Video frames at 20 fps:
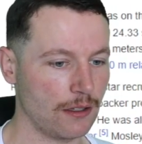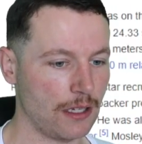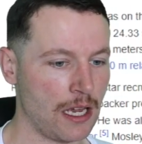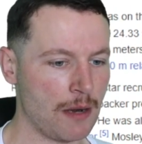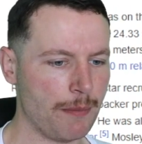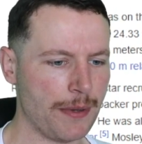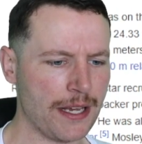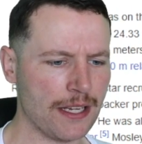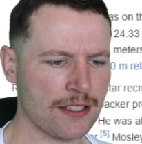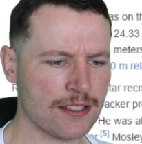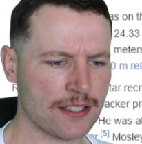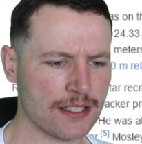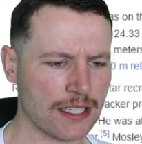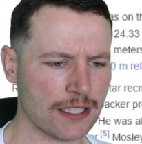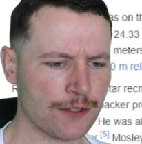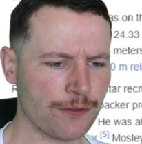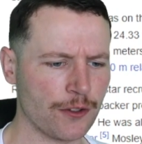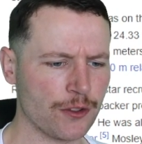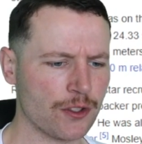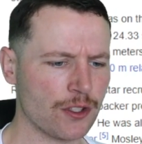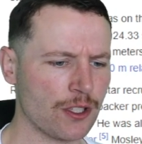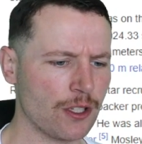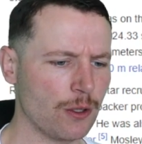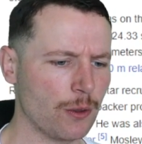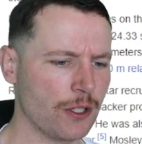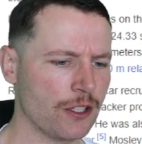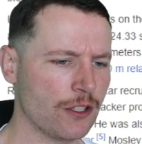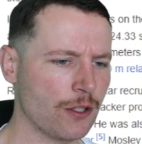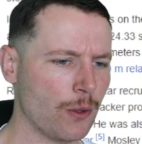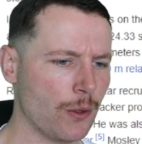And being 6'2
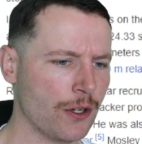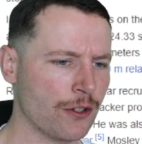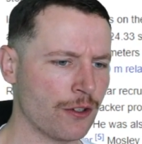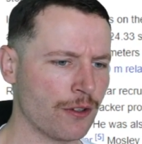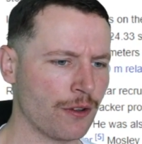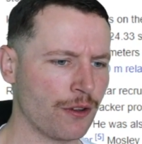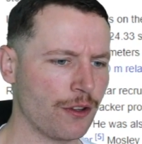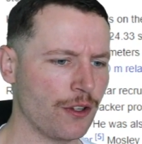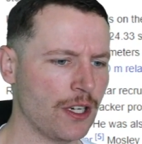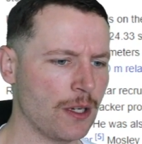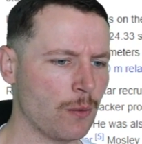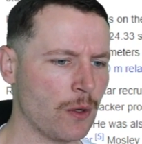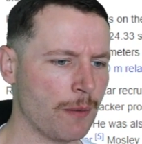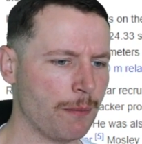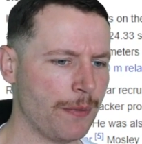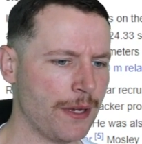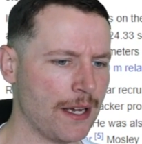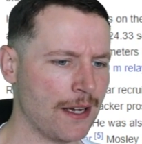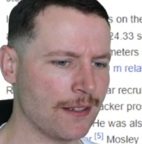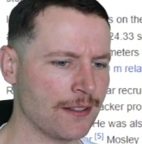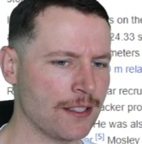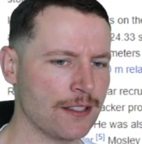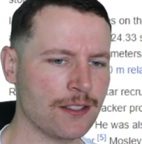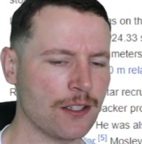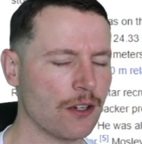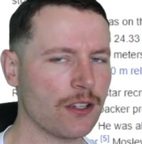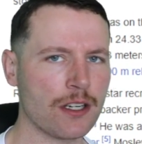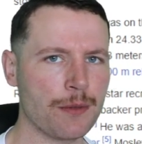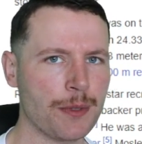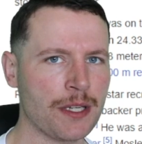and 231 pounds, he's
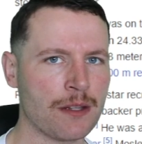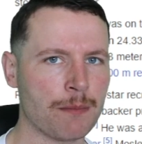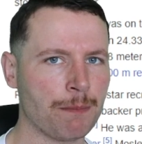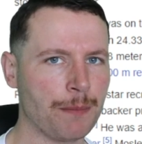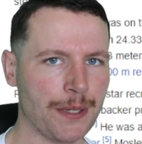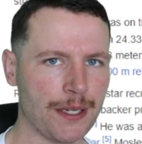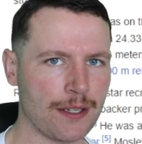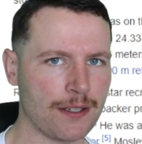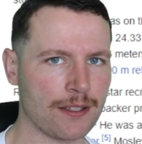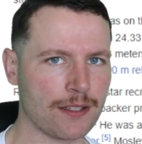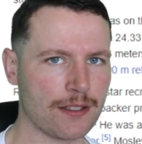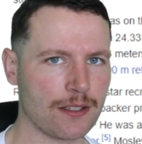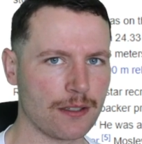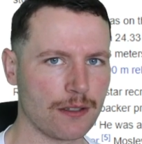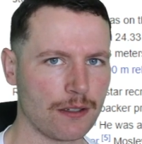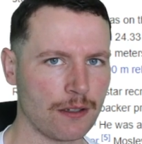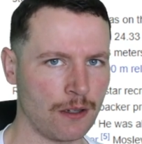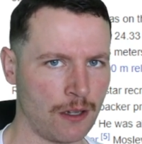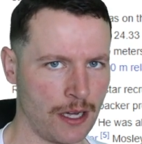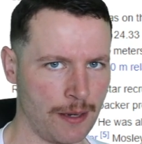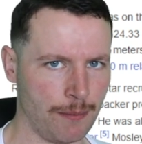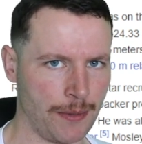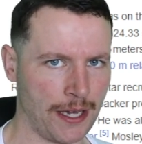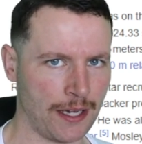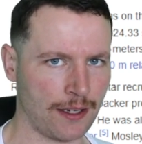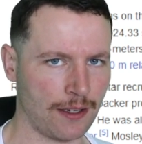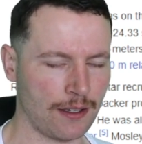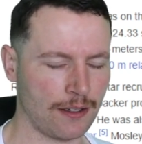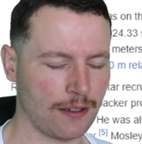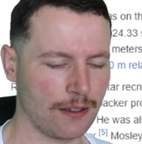not going to be the biggest
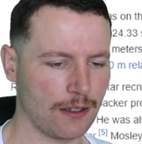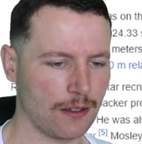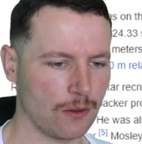linebacker,